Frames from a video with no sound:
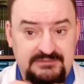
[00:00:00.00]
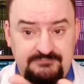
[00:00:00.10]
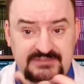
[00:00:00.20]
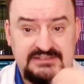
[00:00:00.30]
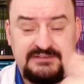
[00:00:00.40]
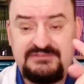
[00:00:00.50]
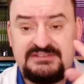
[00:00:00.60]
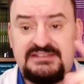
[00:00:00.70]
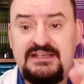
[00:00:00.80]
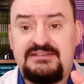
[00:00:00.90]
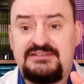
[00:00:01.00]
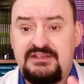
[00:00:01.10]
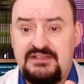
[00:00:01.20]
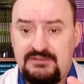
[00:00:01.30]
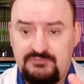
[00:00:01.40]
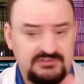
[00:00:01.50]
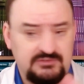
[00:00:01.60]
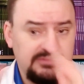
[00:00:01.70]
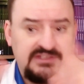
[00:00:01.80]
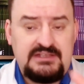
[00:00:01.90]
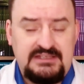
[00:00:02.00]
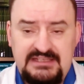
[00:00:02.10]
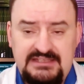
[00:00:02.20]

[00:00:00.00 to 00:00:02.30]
B lymphocytes are able to quickly